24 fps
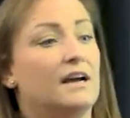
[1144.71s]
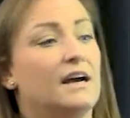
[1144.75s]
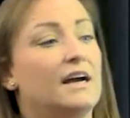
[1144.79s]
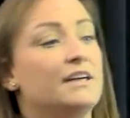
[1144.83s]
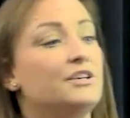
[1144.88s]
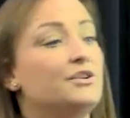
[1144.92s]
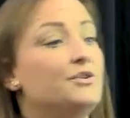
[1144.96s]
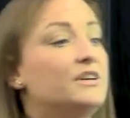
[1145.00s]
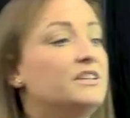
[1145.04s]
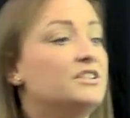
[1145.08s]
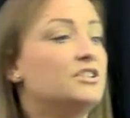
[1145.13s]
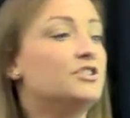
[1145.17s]

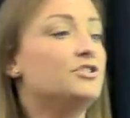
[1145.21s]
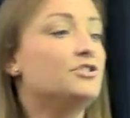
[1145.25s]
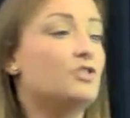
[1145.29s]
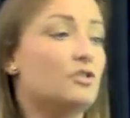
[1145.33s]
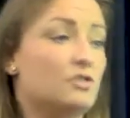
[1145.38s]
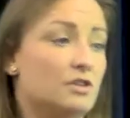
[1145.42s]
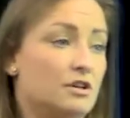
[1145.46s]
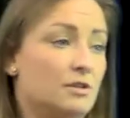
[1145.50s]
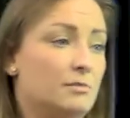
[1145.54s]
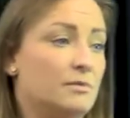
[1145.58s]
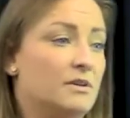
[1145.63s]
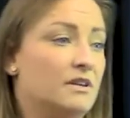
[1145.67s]
And you need to
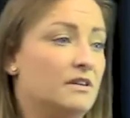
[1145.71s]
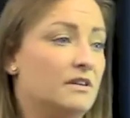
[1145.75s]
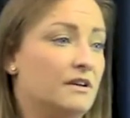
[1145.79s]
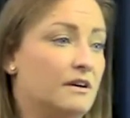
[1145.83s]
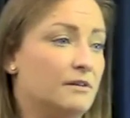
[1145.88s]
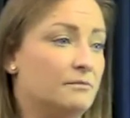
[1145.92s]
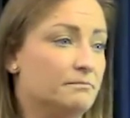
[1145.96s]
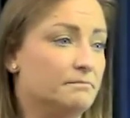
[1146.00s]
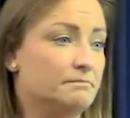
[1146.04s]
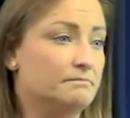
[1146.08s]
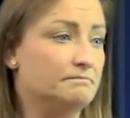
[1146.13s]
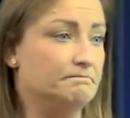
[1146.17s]
document
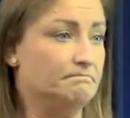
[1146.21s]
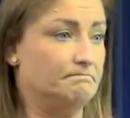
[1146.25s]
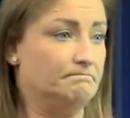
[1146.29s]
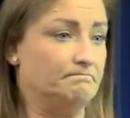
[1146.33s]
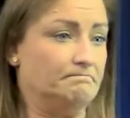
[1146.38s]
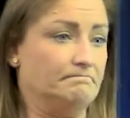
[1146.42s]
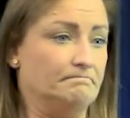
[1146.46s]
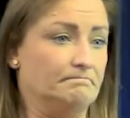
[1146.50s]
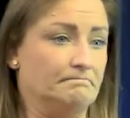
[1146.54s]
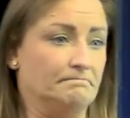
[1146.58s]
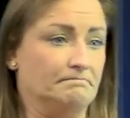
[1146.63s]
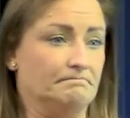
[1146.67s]
that.
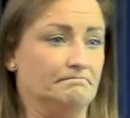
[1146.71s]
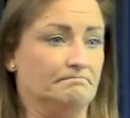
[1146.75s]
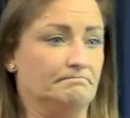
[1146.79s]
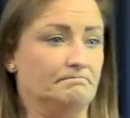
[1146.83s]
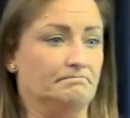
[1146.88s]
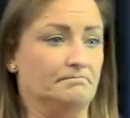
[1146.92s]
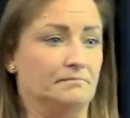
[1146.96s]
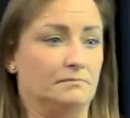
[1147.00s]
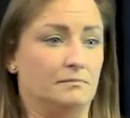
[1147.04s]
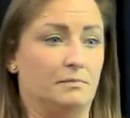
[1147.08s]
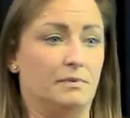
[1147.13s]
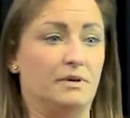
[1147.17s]

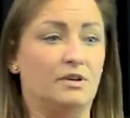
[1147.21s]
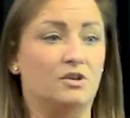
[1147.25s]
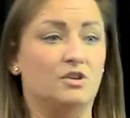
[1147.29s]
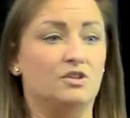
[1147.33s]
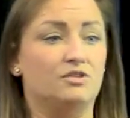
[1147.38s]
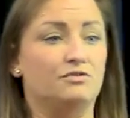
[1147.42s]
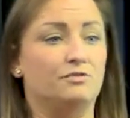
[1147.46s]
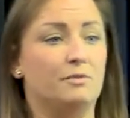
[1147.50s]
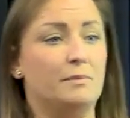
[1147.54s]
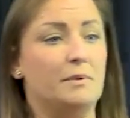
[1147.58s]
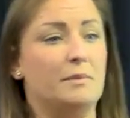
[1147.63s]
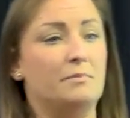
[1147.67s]

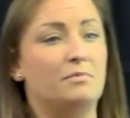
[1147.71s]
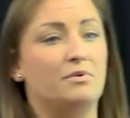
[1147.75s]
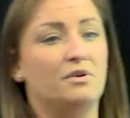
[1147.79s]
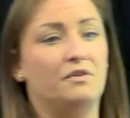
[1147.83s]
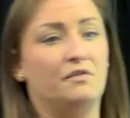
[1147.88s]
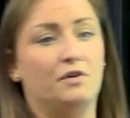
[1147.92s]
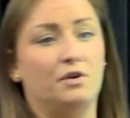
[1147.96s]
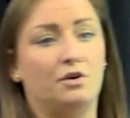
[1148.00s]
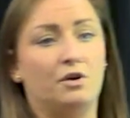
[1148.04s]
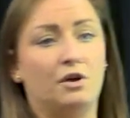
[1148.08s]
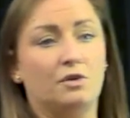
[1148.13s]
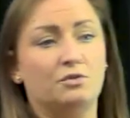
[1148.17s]
Because remember,
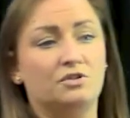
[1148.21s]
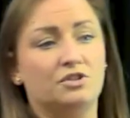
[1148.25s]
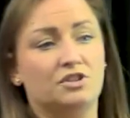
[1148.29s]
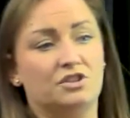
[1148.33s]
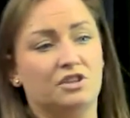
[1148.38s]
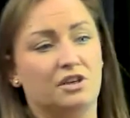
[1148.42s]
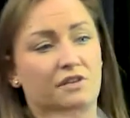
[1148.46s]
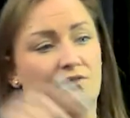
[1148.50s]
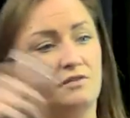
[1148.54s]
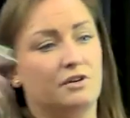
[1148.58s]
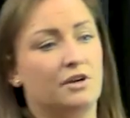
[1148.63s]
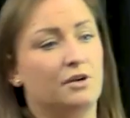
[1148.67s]
if you go to
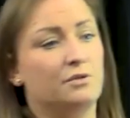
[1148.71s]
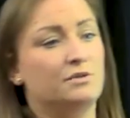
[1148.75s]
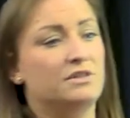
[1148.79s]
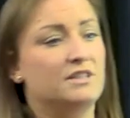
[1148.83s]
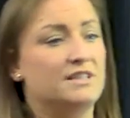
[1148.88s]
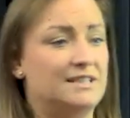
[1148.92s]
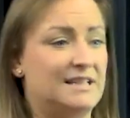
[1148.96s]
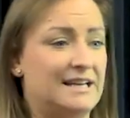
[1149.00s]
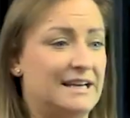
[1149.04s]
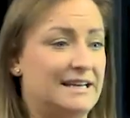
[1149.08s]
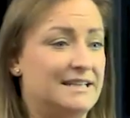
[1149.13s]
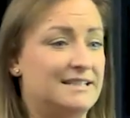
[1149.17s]
serve
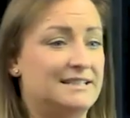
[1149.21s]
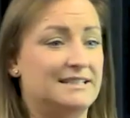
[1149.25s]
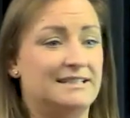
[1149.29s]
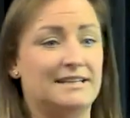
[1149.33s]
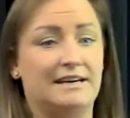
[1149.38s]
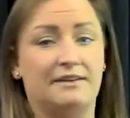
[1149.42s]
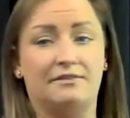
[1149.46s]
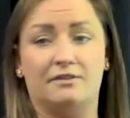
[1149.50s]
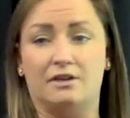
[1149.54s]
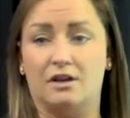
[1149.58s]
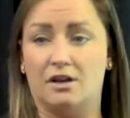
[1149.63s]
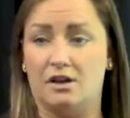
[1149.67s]
notice later
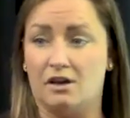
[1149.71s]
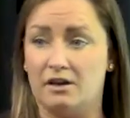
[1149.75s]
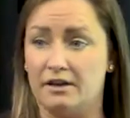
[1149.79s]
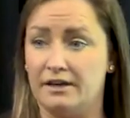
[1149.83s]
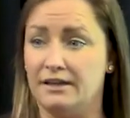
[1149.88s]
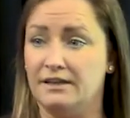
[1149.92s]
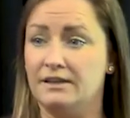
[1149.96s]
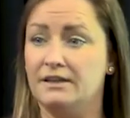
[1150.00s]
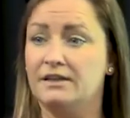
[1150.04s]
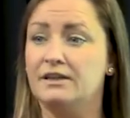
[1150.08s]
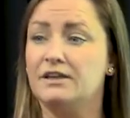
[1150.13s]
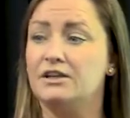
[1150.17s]
down the
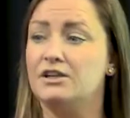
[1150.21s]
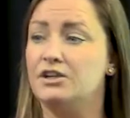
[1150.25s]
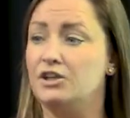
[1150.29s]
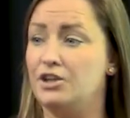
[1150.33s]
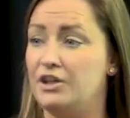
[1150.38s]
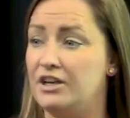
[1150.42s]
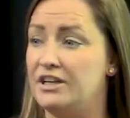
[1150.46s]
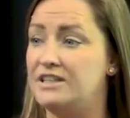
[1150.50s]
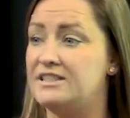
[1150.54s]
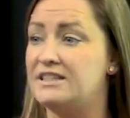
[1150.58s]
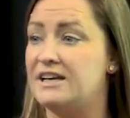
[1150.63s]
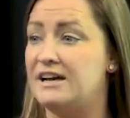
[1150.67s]
line,
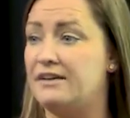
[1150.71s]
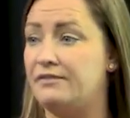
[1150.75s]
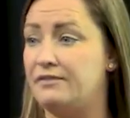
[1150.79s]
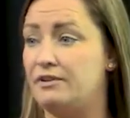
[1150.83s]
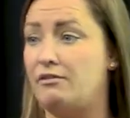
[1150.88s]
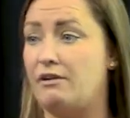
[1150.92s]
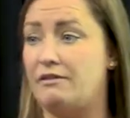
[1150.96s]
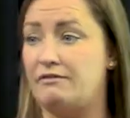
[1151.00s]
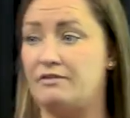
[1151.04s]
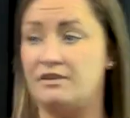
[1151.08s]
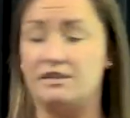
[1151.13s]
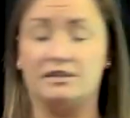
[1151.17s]
you need to have
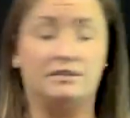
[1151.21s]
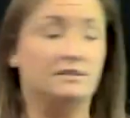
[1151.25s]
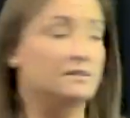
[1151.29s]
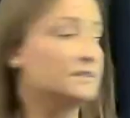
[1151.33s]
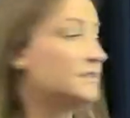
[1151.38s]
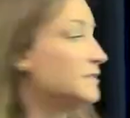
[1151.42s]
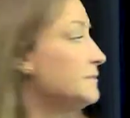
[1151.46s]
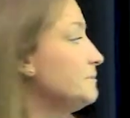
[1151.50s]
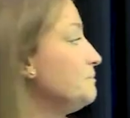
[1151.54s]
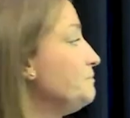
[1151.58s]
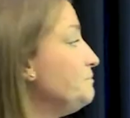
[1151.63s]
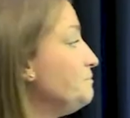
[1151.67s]
your
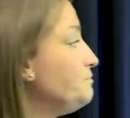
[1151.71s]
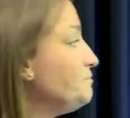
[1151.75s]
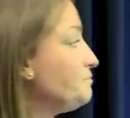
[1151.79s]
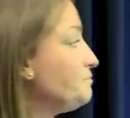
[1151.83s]
evidence.